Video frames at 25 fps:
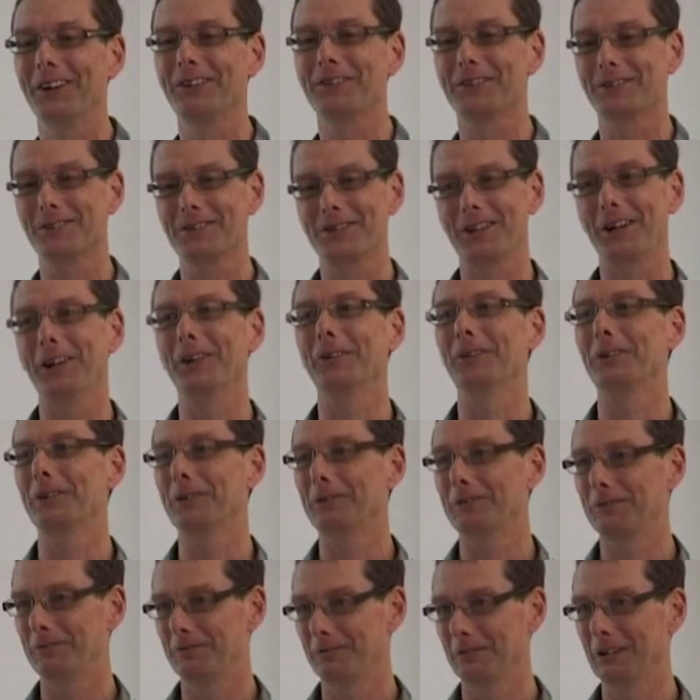as a result
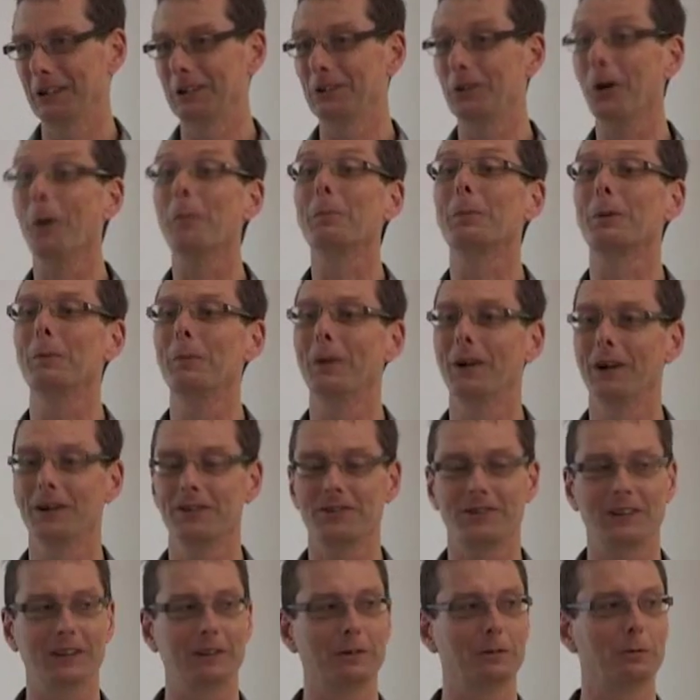of
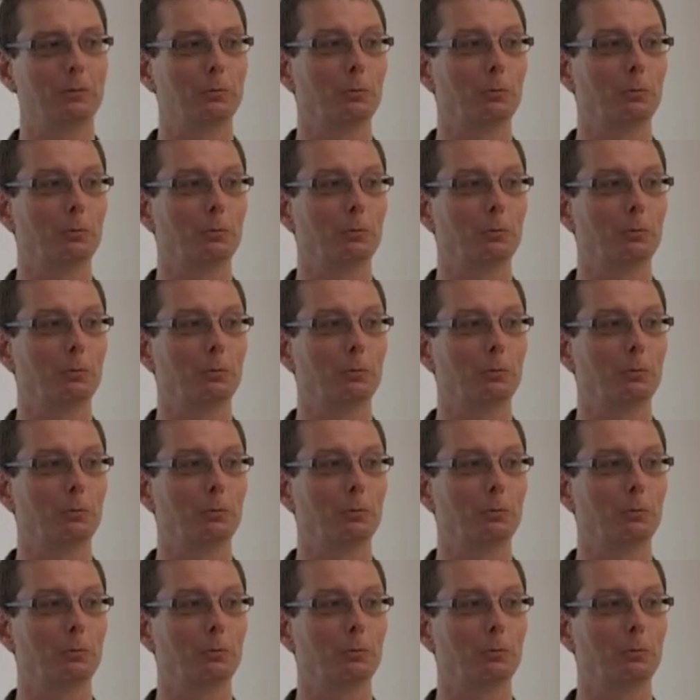compromising